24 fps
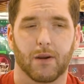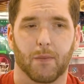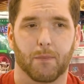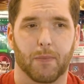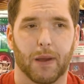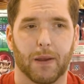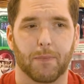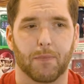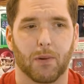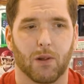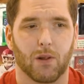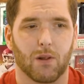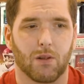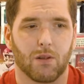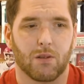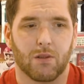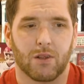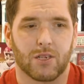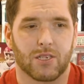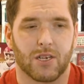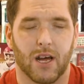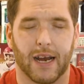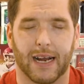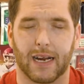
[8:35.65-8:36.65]

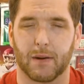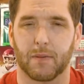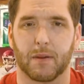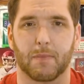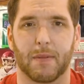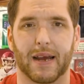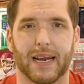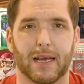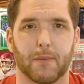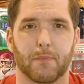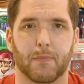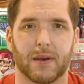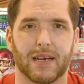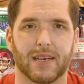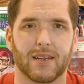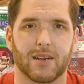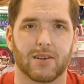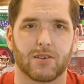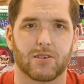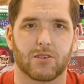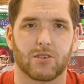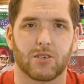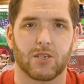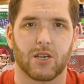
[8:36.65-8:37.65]
there's not going to be many
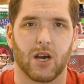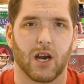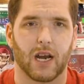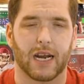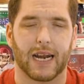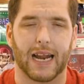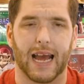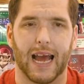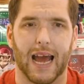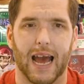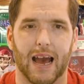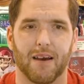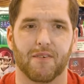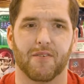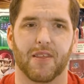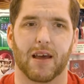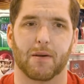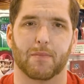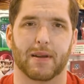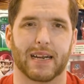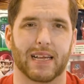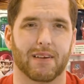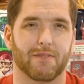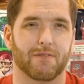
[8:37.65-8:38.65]
bidders. You're not going to have
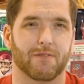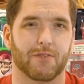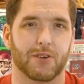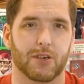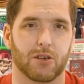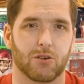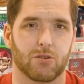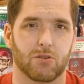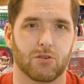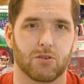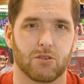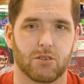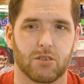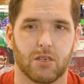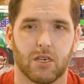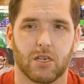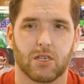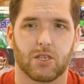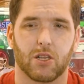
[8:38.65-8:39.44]
that many views.